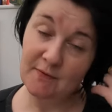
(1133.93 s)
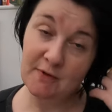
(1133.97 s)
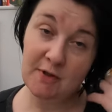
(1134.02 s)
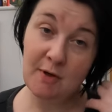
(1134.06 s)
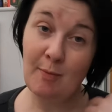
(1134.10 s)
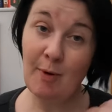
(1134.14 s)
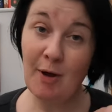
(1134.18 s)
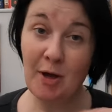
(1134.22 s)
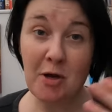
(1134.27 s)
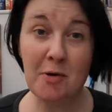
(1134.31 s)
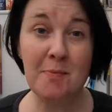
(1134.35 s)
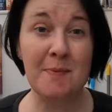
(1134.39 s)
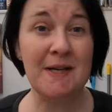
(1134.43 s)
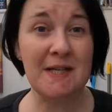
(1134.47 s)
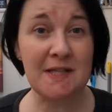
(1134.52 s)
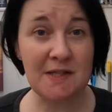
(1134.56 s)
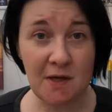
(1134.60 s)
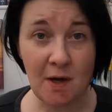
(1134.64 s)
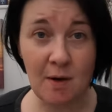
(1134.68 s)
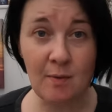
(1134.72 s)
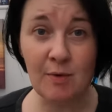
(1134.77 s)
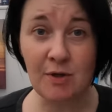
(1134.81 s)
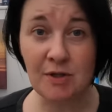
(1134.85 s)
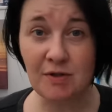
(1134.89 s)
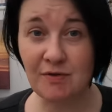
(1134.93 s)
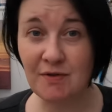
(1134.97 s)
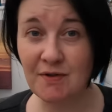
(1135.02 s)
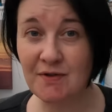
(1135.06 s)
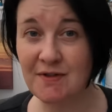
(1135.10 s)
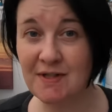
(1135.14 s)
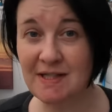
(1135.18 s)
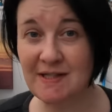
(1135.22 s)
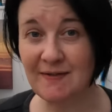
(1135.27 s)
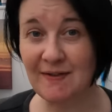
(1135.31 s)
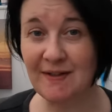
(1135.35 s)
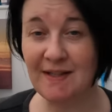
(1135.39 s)
So by all means, go and watch
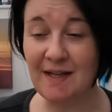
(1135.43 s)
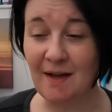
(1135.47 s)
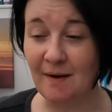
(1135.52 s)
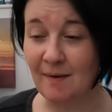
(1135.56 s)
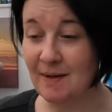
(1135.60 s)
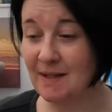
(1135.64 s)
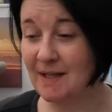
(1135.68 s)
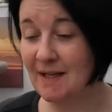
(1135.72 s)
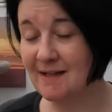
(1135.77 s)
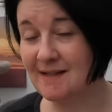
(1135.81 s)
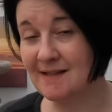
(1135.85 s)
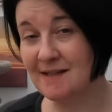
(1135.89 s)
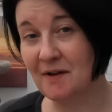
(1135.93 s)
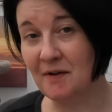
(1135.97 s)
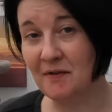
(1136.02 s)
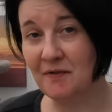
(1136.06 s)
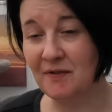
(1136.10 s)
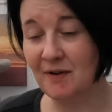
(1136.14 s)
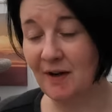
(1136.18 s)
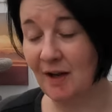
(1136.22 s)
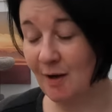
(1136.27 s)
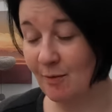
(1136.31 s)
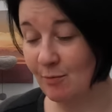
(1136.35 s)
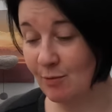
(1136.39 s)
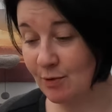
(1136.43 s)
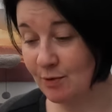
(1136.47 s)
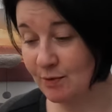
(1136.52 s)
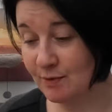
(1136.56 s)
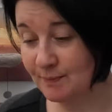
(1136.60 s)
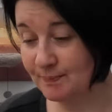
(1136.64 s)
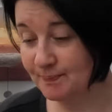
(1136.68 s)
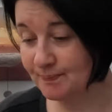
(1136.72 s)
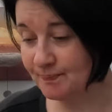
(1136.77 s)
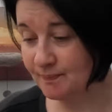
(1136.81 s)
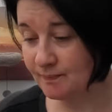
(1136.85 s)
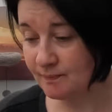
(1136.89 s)
Ruthie's video and get yourself enabled.
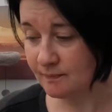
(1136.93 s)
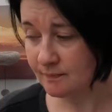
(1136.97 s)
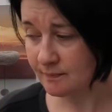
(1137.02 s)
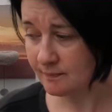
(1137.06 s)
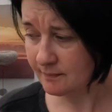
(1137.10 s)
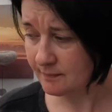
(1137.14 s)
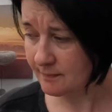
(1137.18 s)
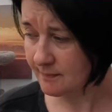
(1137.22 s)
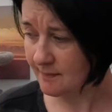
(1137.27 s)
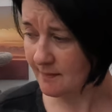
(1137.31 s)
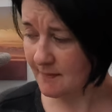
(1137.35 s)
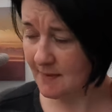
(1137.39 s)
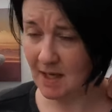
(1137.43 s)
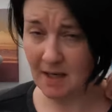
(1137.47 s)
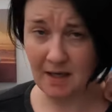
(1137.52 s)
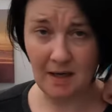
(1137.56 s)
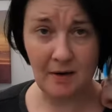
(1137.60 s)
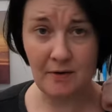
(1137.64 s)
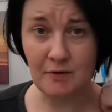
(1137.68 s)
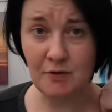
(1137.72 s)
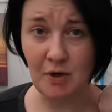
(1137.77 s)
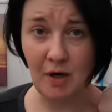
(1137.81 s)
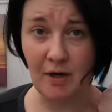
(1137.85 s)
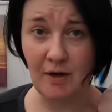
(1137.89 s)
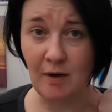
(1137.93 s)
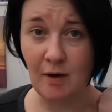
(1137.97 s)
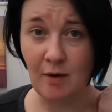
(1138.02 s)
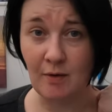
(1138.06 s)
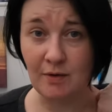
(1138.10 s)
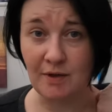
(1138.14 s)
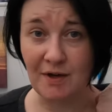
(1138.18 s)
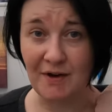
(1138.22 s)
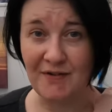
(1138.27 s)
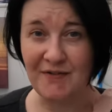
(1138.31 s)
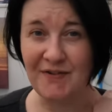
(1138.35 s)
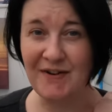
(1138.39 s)
And I'll try and
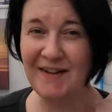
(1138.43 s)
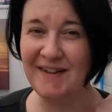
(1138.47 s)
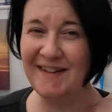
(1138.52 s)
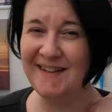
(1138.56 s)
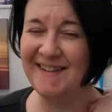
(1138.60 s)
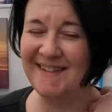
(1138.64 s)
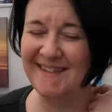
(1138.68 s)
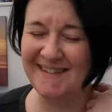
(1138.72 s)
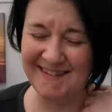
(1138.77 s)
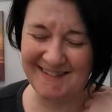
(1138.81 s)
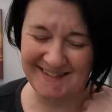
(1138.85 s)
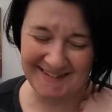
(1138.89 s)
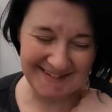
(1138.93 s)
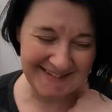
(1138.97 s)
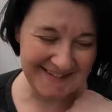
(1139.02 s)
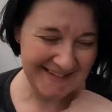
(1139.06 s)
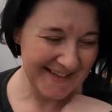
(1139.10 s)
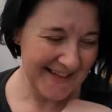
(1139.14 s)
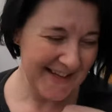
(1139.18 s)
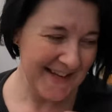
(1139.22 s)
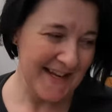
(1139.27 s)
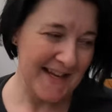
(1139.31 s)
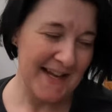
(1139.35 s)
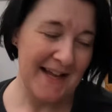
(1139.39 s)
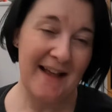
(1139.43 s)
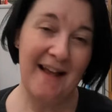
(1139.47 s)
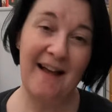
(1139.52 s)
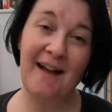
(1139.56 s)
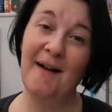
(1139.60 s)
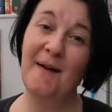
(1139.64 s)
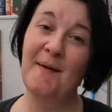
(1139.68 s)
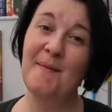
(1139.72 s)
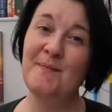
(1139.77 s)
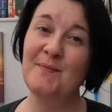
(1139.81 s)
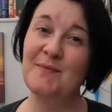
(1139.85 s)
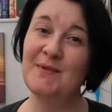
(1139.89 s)
hold off.
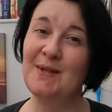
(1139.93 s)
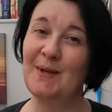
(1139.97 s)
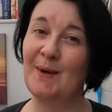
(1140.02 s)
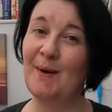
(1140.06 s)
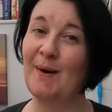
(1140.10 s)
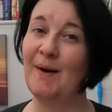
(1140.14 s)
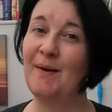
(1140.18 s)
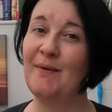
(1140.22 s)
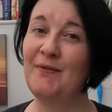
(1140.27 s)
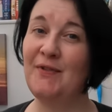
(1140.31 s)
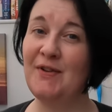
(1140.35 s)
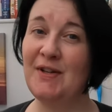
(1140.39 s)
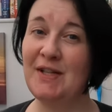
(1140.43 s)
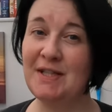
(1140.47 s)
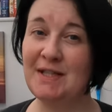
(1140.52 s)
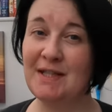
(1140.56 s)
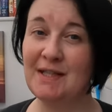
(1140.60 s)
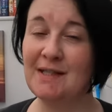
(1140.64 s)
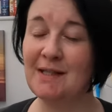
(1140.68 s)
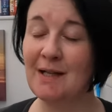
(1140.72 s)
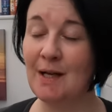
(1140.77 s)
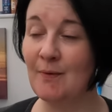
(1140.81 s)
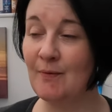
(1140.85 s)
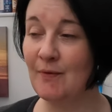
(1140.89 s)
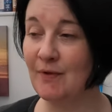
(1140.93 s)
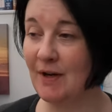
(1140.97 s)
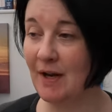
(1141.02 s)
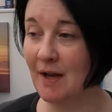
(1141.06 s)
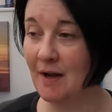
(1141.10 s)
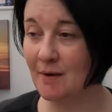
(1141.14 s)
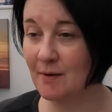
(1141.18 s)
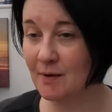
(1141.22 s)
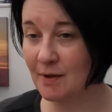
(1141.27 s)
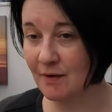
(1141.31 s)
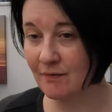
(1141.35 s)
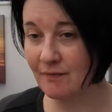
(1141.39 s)
So I'll finish this clip for
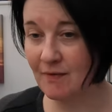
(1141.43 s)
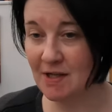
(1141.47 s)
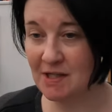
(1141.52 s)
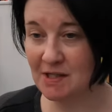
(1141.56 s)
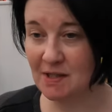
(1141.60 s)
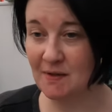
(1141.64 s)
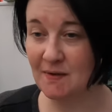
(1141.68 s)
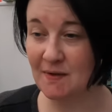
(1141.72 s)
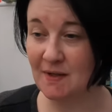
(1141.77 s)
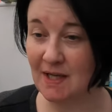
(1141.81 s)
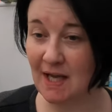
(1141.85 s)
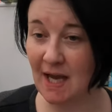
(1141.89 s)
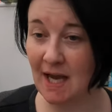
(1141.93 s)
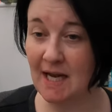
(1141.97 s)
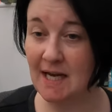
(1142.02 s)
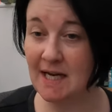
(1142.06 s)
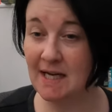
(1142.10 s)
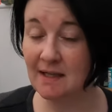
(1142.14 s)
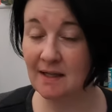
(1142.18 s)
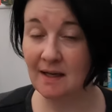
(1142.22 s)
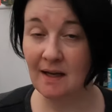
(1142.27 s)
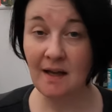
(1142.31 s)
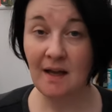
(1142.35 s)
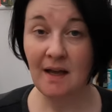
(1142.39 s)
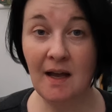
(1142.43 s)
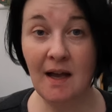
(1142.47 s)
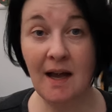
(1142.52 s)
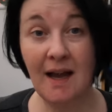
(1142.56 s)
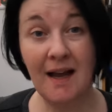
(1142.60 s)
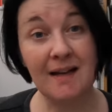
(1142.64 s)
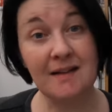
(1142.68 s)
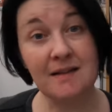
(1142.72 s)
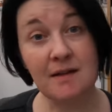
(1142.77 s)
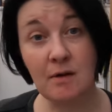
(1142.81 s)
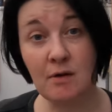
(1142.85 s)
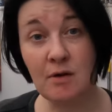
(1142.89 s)
now, go and rescue the cake,
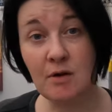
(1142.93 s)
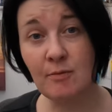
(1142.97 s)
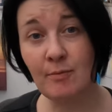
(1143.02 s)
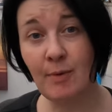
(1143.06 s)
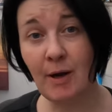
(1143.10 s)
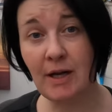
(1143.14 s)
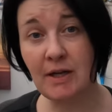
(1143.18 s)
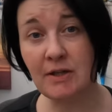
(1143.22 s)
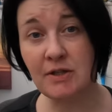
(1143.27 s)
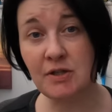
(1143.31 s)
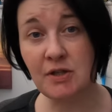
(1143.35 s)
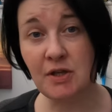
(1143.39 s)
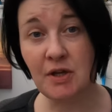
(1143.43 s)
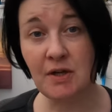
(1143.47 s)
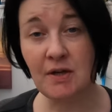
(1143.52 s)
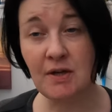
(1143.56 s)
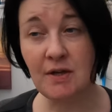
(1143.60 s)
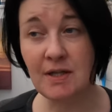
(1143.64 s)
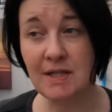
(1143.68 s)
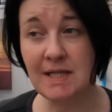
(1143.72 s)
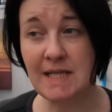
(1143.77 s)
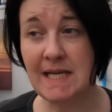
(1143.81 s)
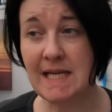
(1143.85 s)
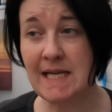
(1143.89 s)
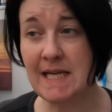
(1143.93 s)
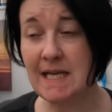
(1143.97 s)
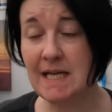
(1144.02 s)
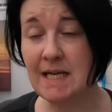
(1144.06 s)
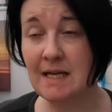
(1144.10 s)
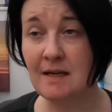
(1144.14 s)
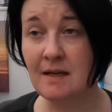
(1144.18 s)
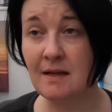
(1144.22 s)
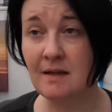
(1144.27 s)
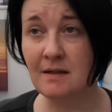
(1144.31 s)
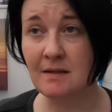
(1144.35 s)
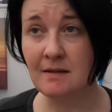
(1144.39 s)
and I'll come back and show you
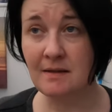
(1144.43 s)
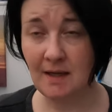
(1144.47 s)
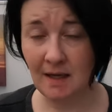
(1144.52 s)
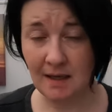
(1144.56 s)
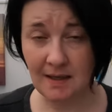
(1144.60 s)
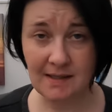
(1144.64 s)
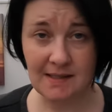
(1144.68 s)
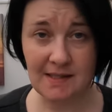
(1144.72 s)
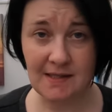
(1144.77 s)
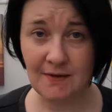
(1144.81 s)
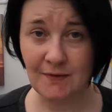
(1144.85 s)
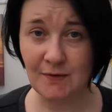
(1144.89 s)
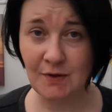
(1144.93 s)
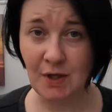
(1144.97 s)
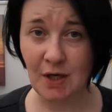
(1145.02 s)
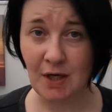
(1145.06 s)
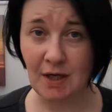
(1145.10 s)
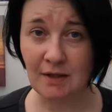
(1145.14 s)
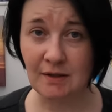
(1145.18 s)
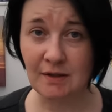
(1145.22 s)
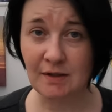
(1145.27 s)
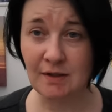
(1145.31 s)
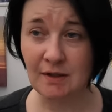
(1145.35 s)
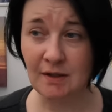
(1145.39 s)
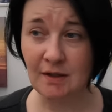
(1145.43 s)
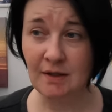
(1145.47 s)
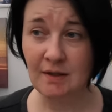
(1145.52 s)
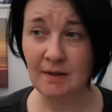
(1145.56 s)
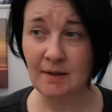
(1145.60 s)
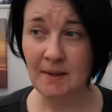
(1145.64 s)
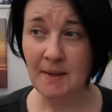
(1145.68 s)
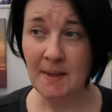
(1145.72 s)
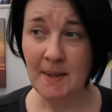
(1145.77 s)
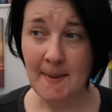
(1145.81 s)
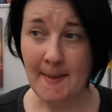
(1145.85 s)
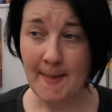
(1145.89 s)
the Galaxy of Change
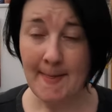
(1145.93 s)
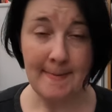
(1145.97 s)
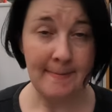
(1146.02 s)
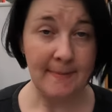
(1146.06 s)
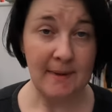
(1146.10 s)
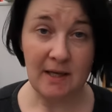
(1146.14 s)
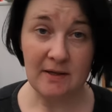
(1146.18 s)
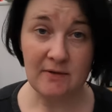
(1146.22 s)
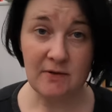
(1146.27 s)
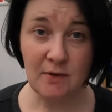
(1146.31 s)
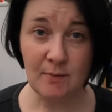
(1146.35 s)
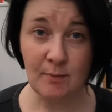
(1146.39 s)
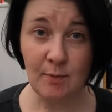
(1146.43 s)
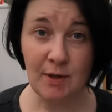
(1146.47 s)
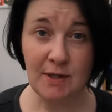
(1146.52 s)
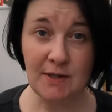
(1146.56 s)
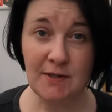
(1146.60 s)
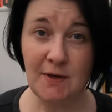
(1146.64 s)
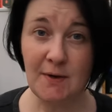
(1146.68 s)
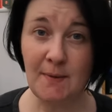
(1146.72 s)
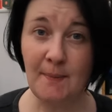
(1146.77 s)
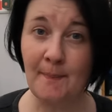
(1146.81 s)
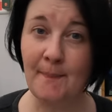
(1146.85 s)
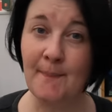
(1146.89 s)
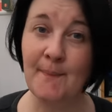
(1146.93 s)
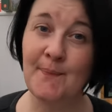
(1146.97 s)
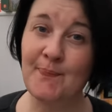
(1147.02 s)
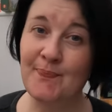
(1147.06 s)
at some point soon.